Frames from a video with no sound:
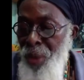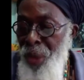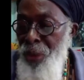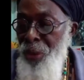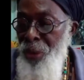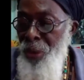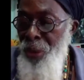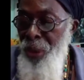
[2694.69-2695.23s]

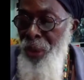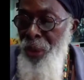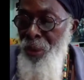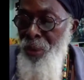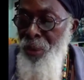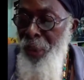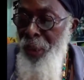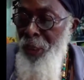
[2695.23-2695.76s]

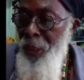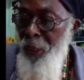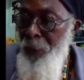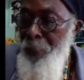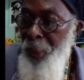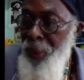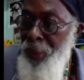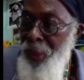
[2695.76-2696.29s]
concerning rites
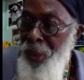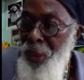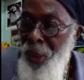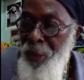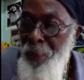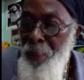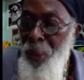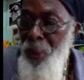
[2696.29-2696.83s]
of passage
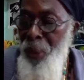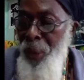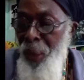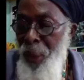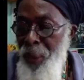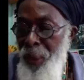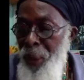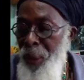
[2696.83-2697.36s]
and
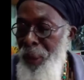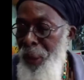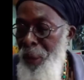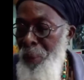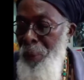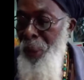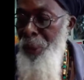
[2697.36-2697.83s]
burial and death and